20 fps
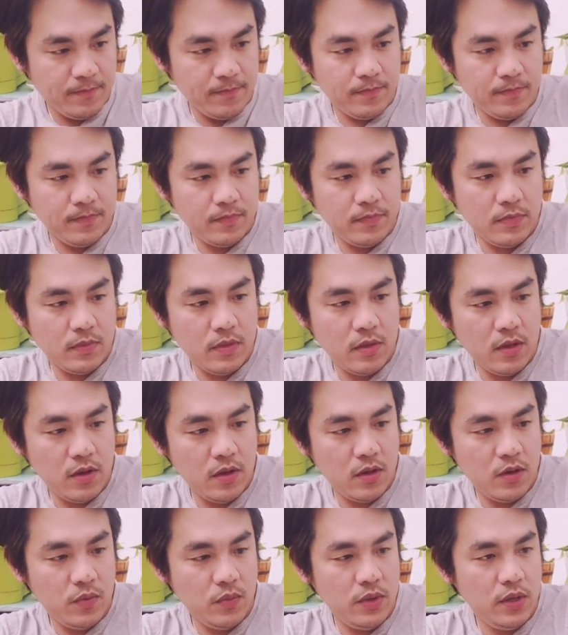There we
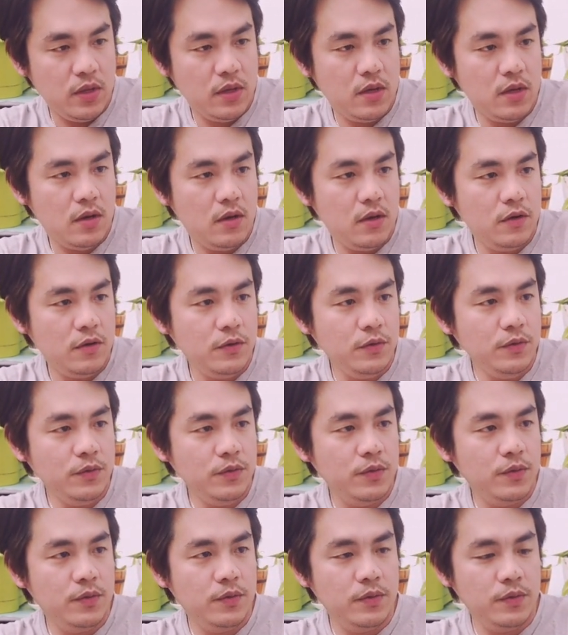go.
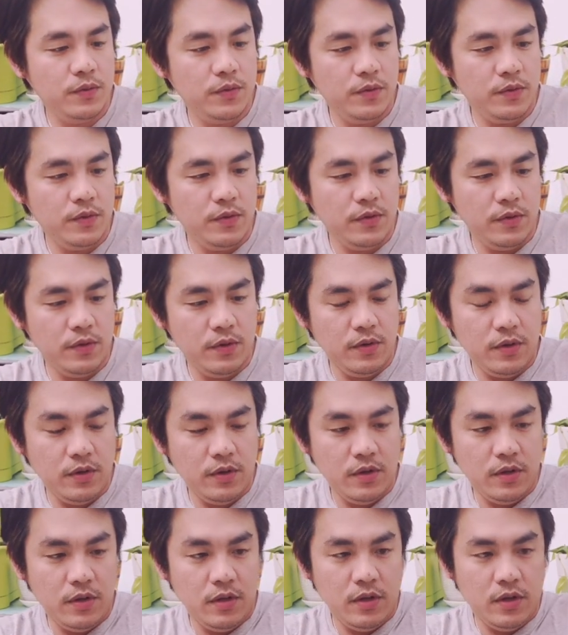So
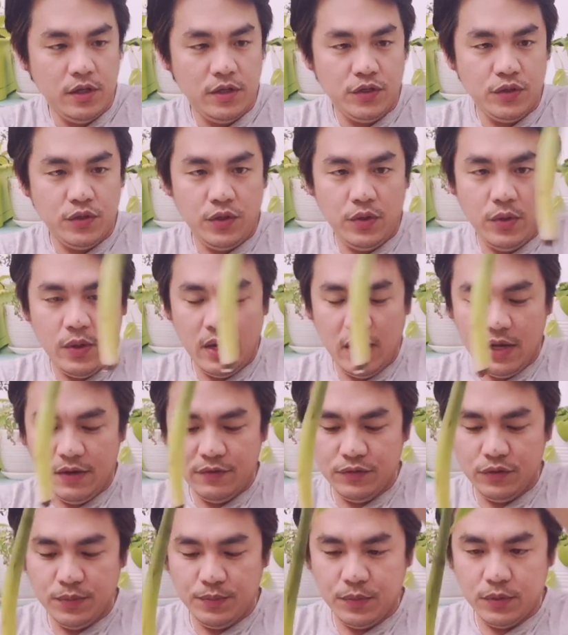you have to put
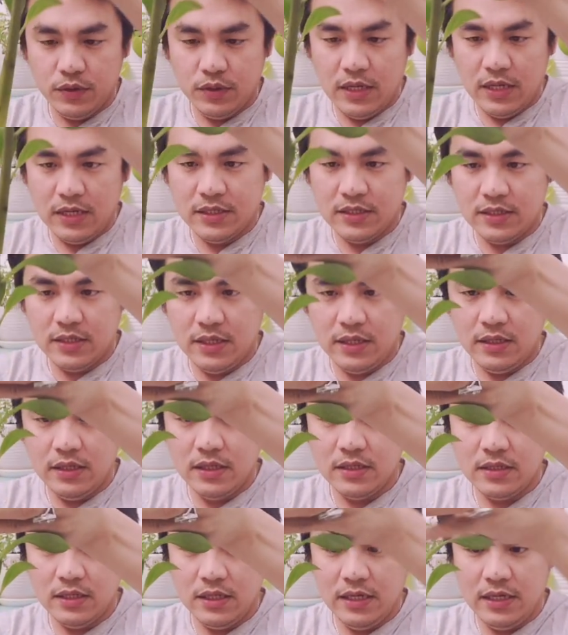and stick this in
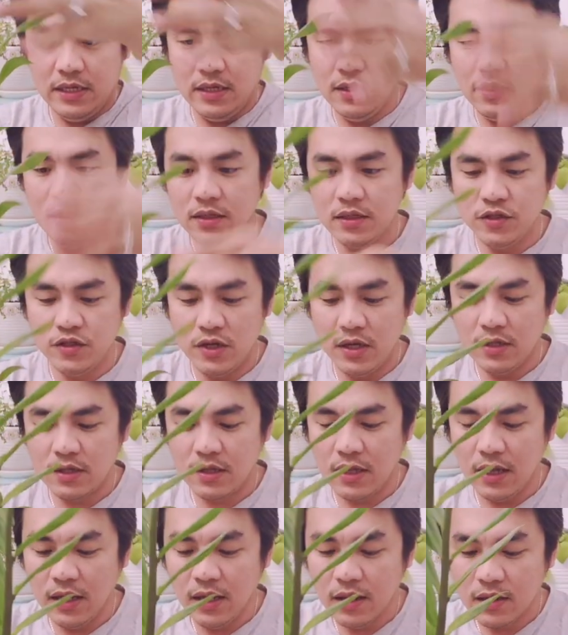gently,
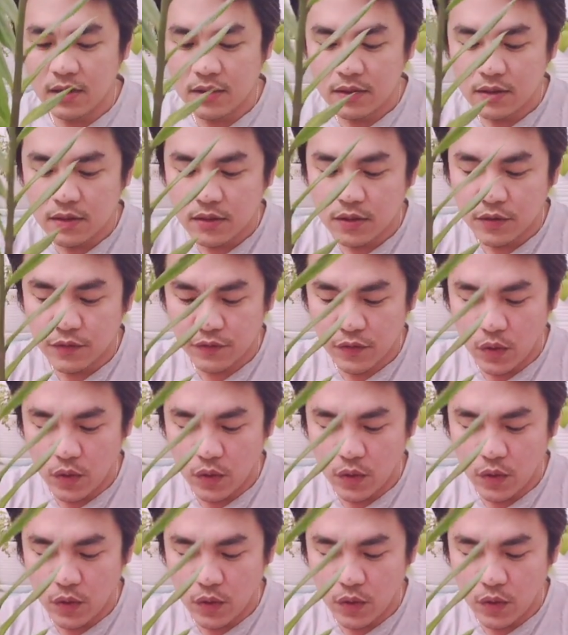of course.